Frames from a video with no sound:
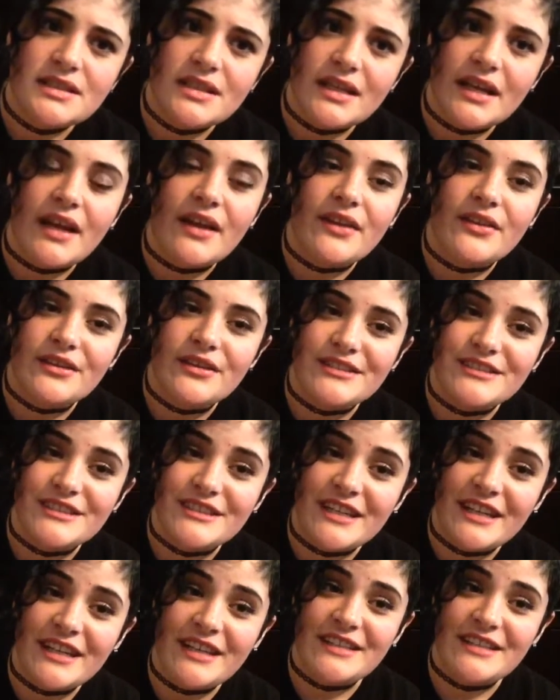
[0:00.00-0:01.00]
and there's
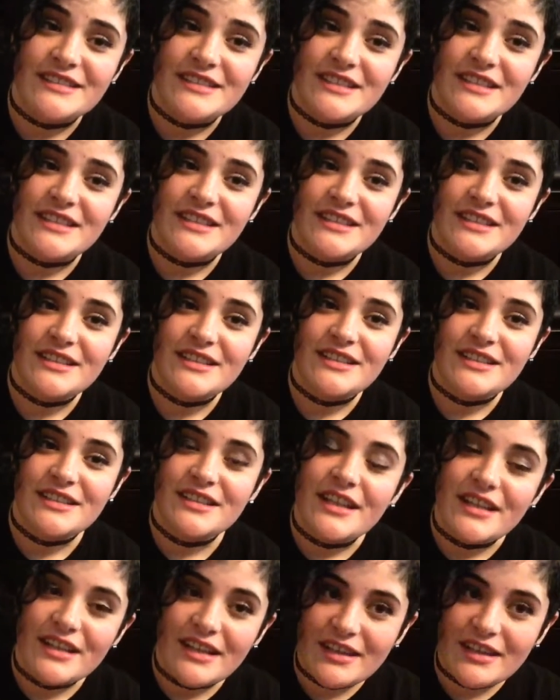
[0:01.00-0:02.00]
a Denny's there,
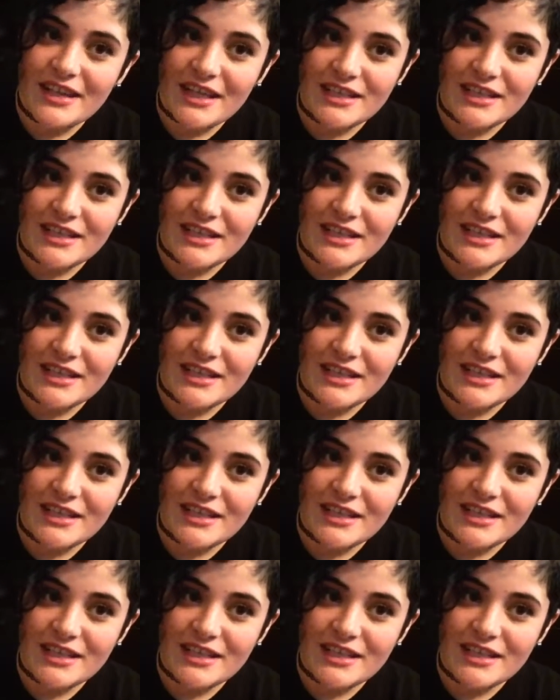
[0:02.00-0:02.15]
and